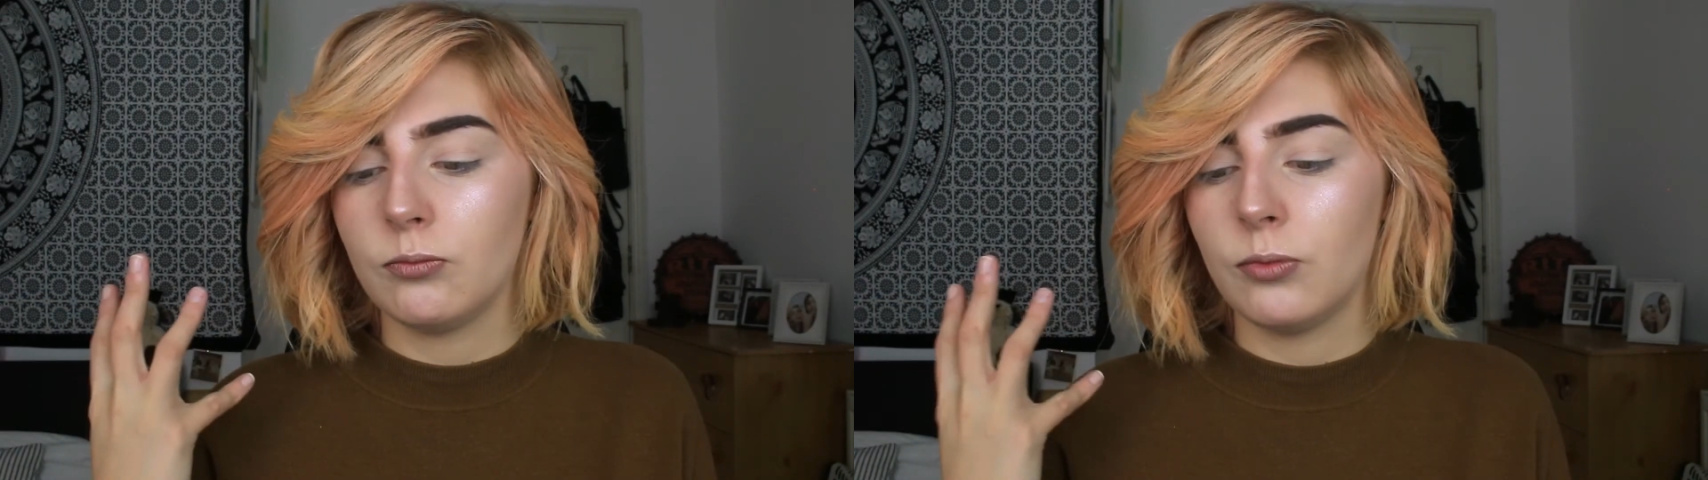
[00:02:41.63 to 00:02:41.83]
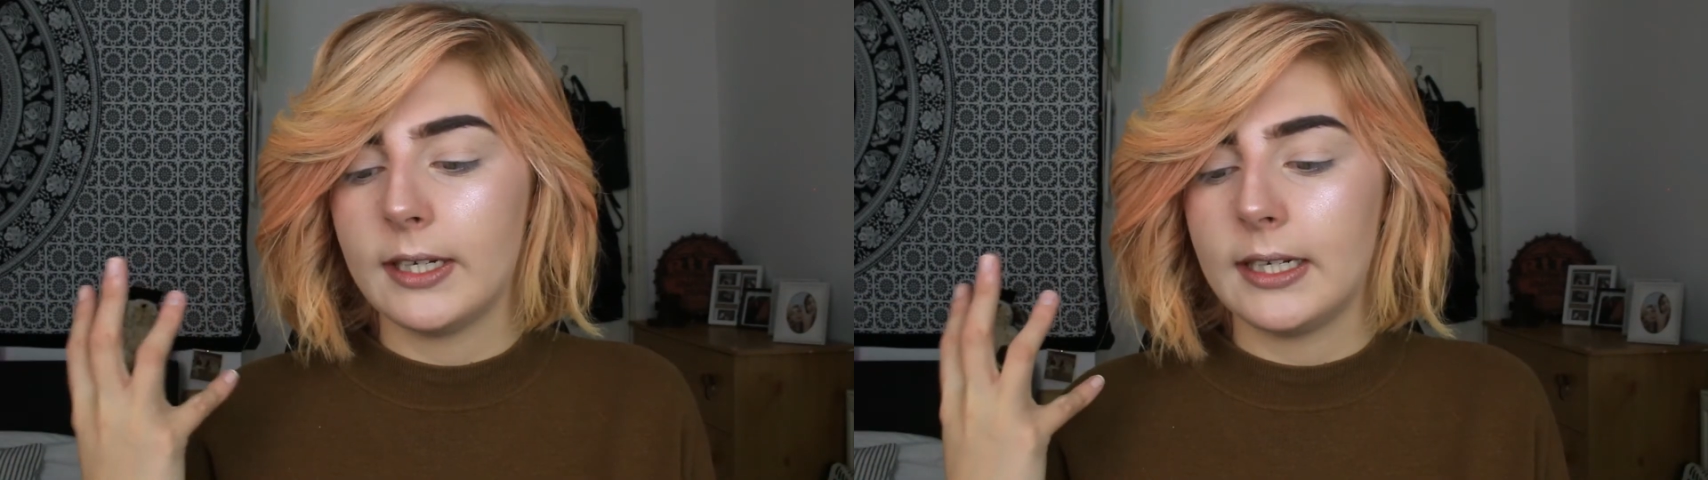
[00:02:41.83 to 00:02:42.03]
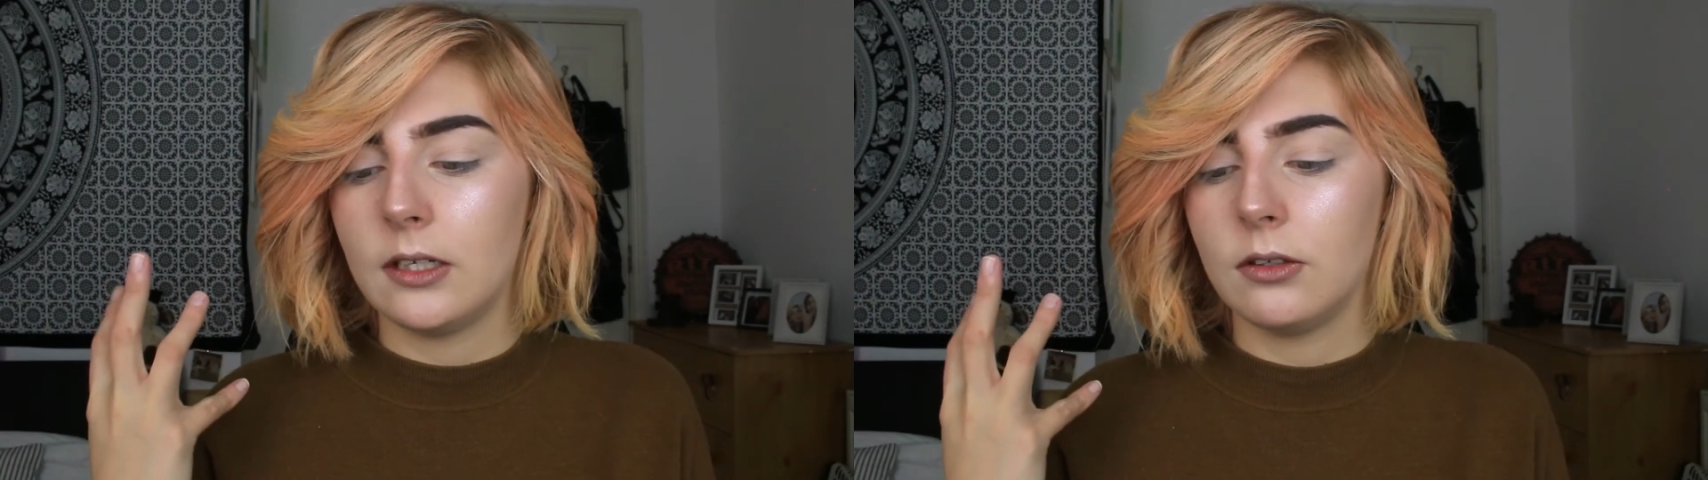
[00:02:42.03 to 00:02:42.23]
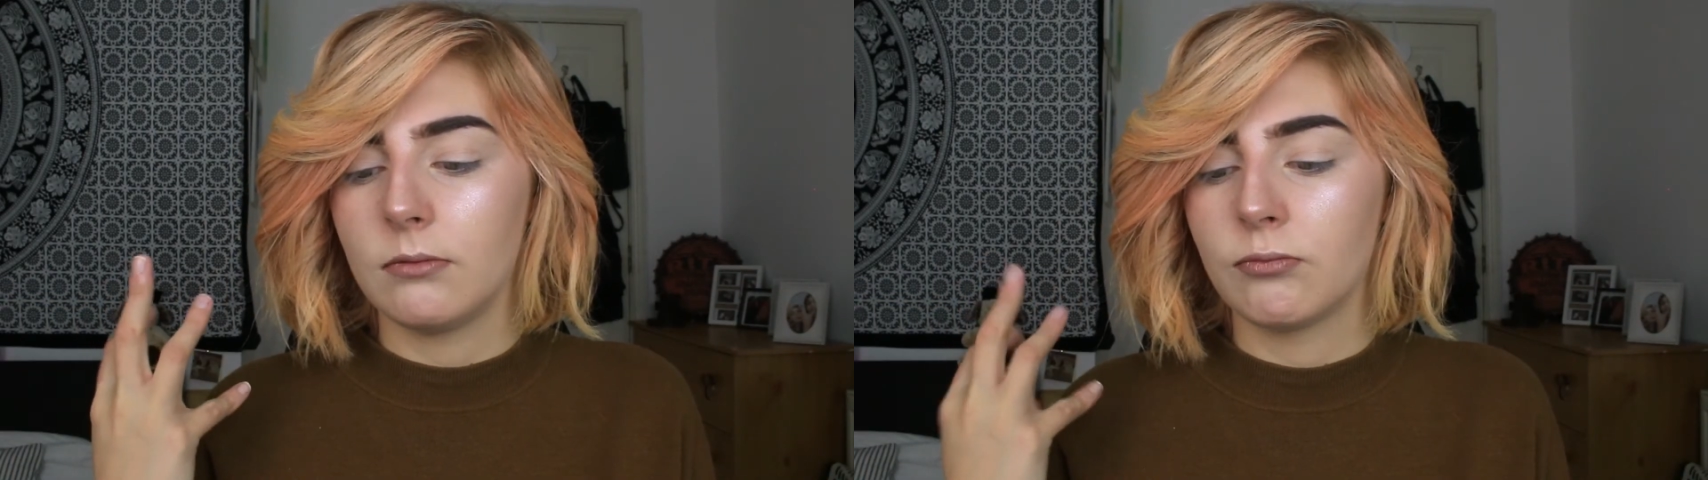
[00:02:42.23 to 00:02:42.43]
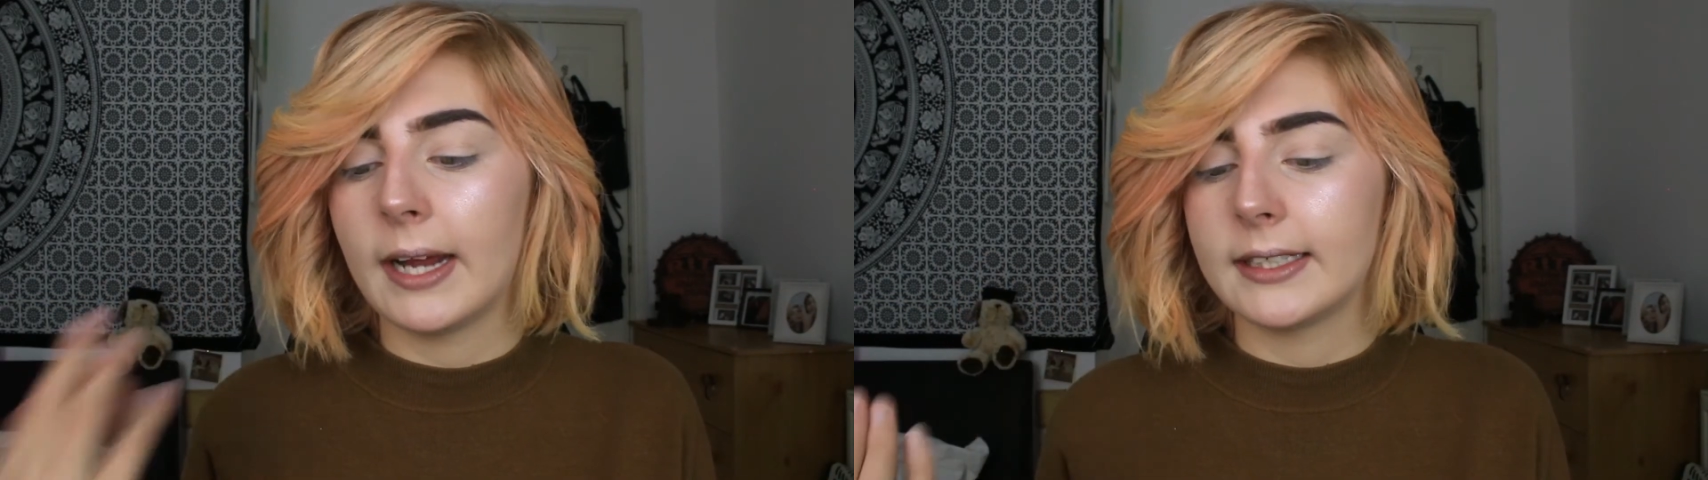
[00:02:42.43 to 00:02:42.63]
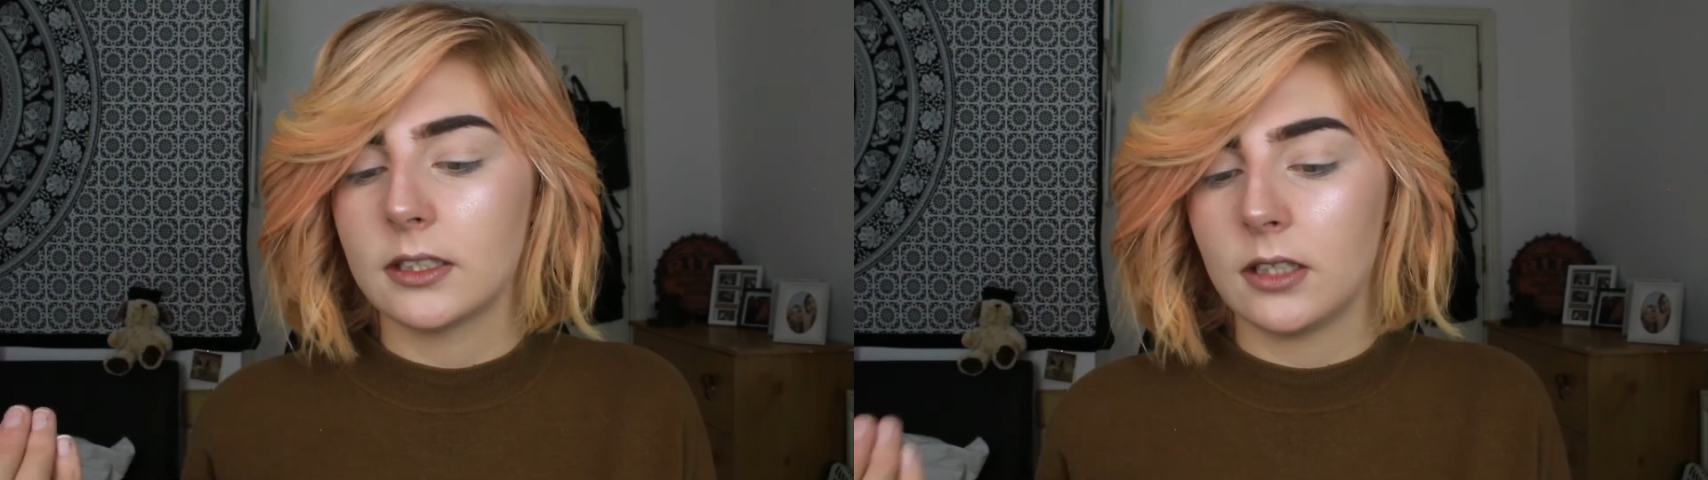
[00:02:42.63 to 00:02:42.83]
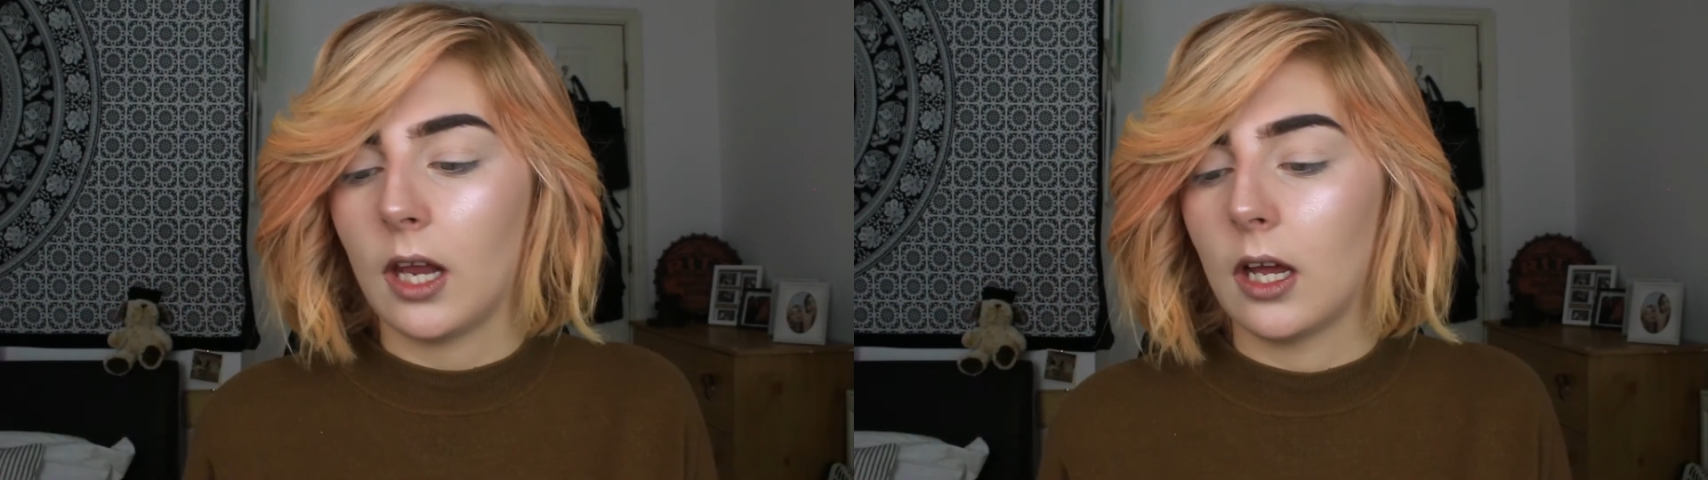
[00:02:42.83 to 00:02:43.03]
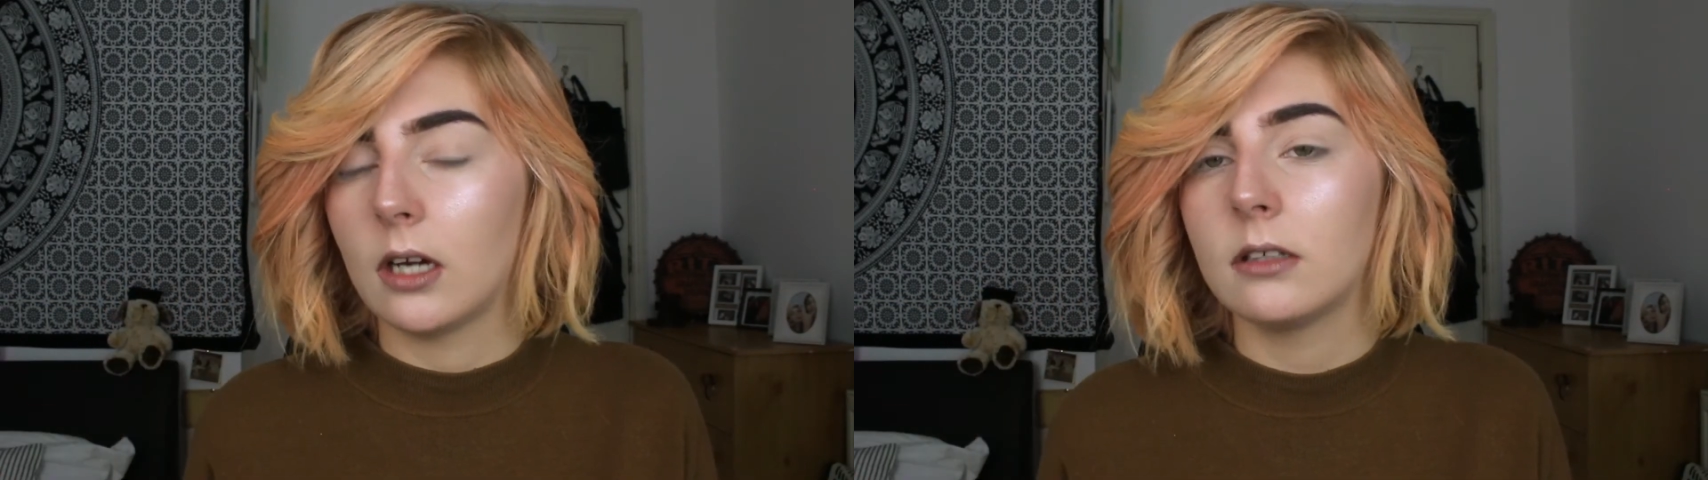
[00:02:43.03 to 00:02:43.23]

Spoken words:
really red colour,